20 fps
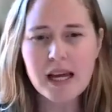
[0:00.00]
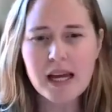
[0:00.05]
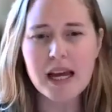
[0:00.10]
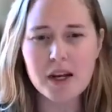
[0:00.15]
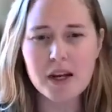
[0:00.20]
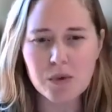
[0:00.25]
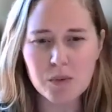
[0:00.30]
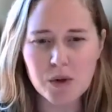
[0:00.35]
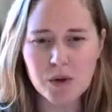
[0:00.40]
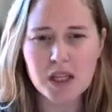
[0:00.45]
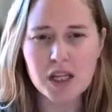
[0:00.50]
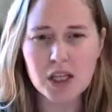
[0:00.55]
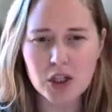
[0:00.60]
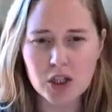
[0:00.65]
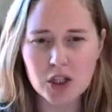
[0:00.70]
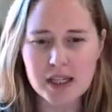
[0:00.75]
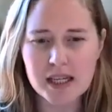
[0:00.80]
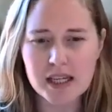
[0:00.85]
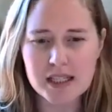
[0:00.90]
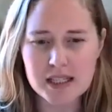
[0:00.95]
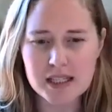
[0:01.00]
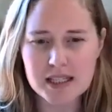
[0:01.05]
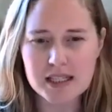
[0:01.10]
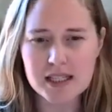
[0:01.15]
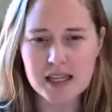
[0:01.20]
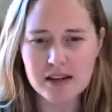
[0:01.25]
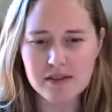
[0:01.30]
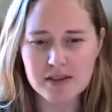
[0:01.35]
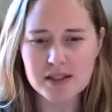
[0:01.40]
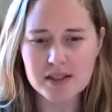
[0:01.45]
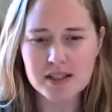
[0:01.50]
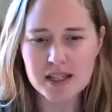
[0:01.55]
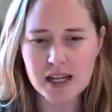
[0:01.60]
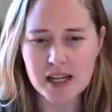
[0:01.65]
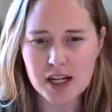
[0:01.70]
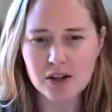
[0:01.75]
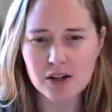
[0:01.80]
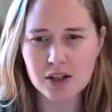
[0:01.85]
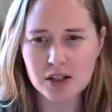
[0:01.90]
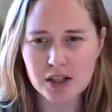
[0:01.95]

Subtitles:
and really looking to see if the state you're